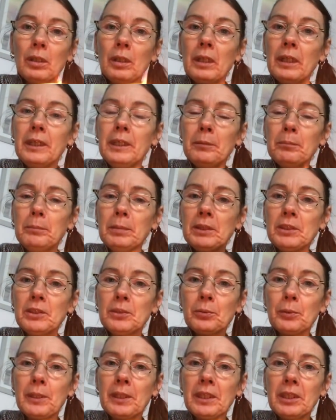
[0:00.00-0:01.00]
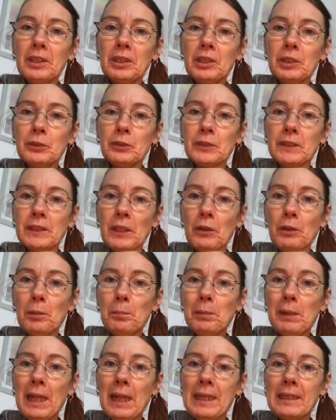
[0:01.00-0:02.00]
In between your solar
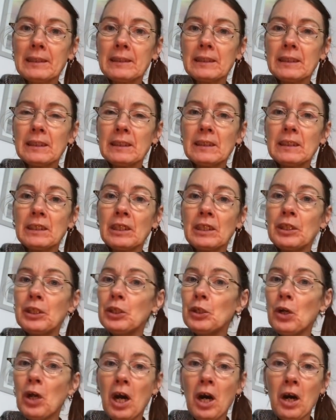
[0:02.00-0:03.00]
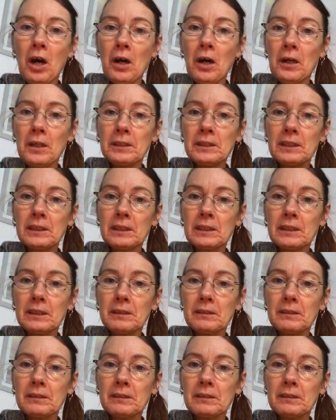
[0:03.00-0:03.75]
plexus and your heart.